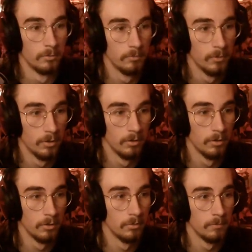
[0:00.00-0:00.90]

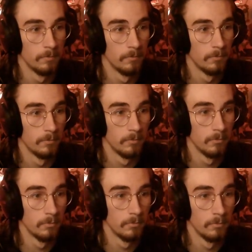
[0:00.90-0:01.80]

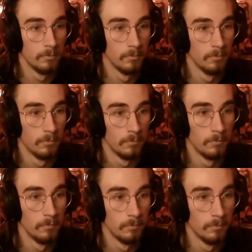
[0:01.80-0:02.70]

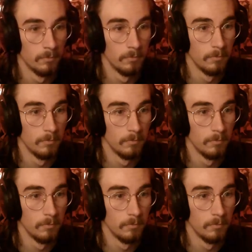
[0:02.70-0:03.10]
(silence)